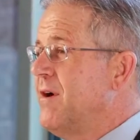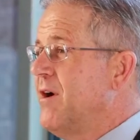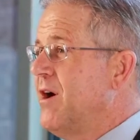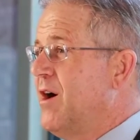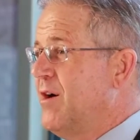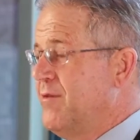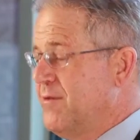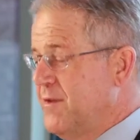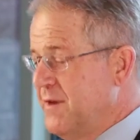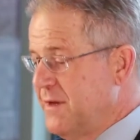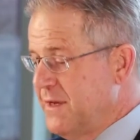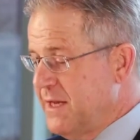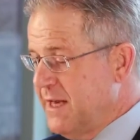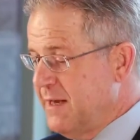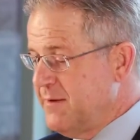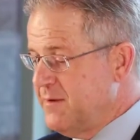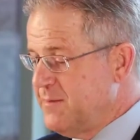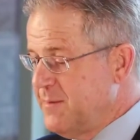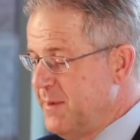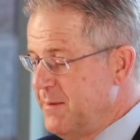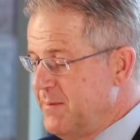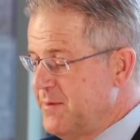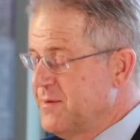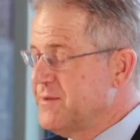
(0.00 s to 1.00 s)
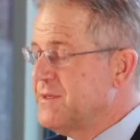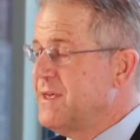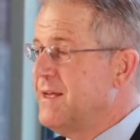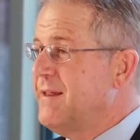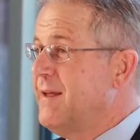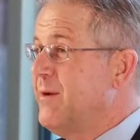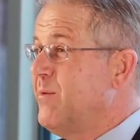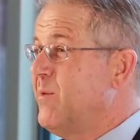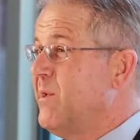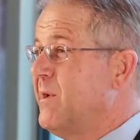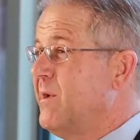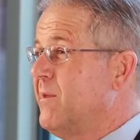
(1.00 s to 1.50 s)
Oftentimes people say
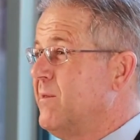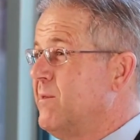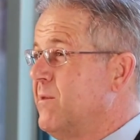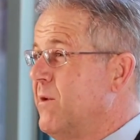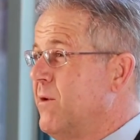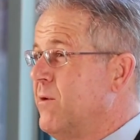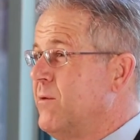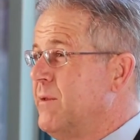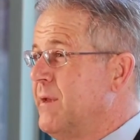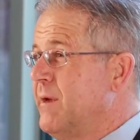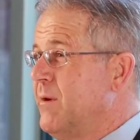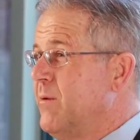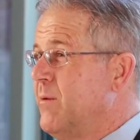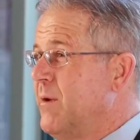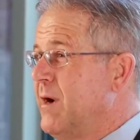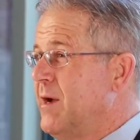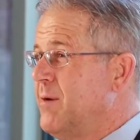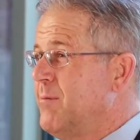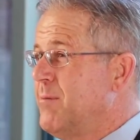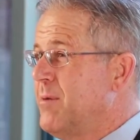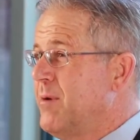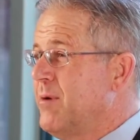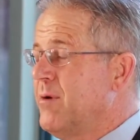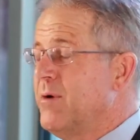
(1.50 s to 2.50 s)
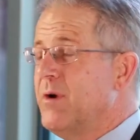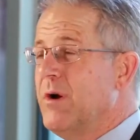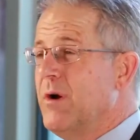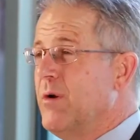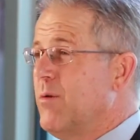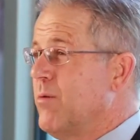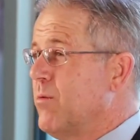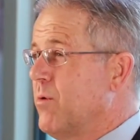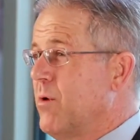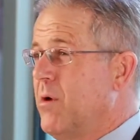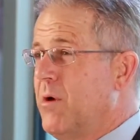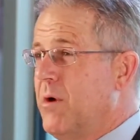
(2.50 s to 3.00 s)
they want a low lint wiper.
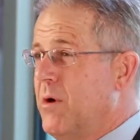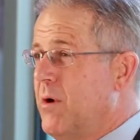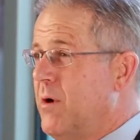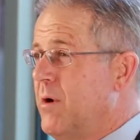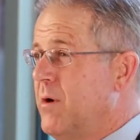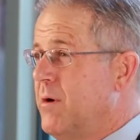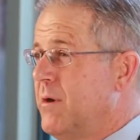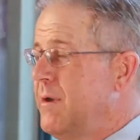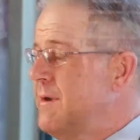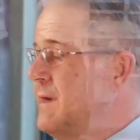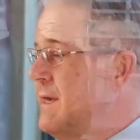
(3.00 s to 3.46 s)
Wrong,